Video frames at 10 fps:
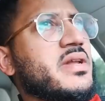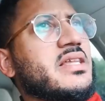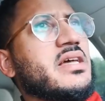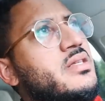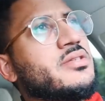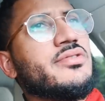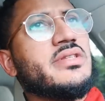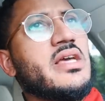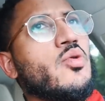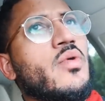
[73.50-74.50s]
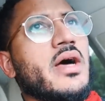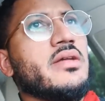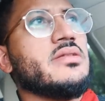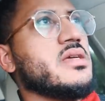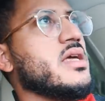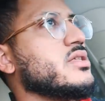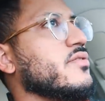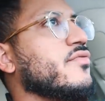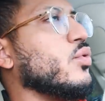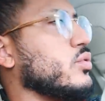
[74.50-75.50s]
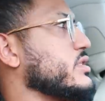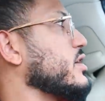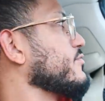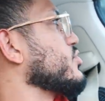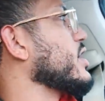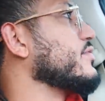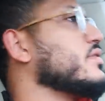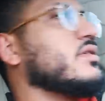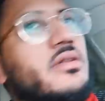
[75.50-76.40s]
but I think it's gonna take a while to get it to full self-drive.